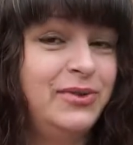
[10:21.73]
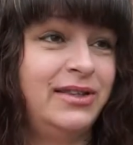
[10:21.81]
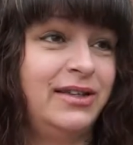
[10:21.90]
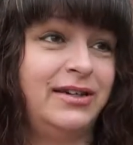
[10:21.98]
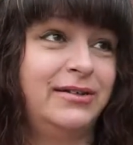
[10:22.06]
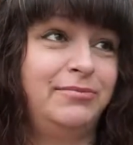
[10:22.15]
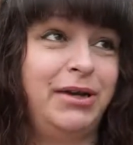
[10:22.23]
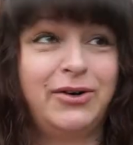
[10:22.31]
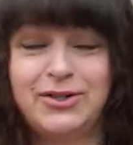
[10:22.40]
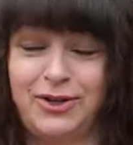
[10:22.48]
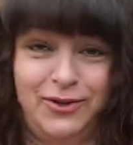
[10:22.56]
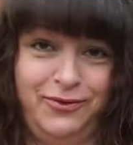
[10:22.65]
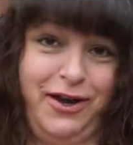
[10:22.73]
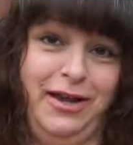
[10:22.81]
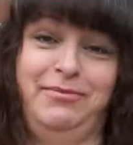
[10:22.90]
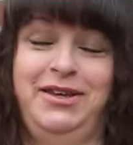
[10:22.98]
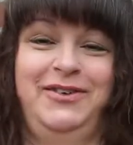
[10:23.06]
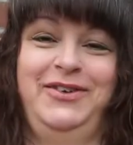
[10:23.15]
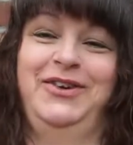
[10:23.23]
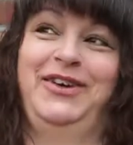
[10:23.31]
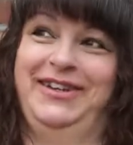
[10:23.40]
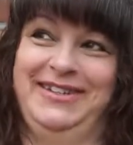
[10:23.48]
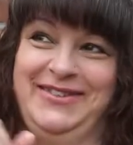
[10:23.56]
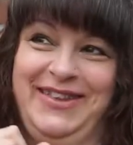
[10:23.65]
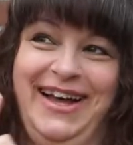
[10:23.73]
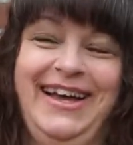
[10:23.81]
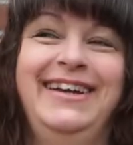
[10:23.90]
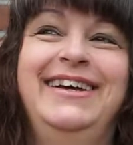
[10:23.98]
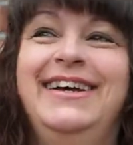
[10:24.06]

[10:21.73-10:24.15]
the parasol frame if you're going to do that.